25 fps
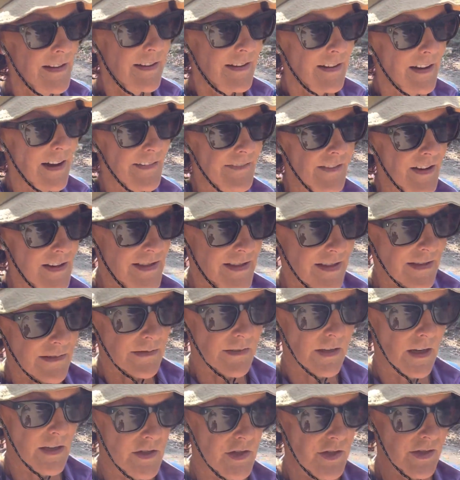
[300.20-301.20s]
I've also
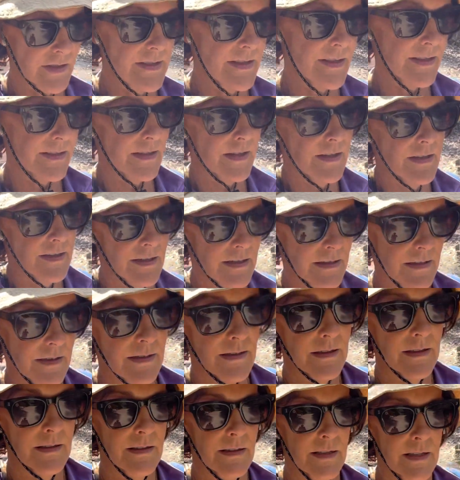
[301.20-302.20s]
thought just
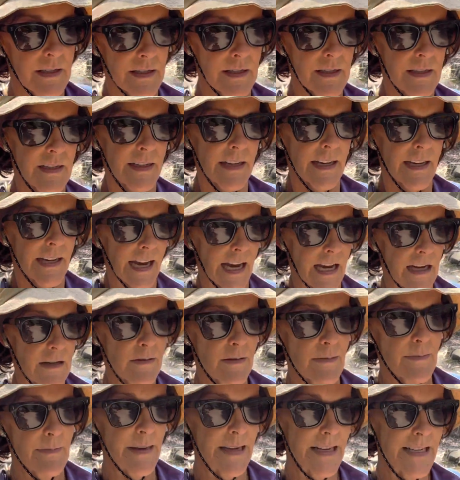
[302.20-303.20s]
how
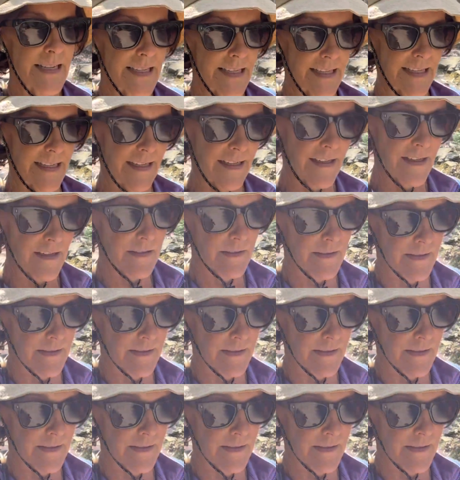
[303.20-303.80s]
amazing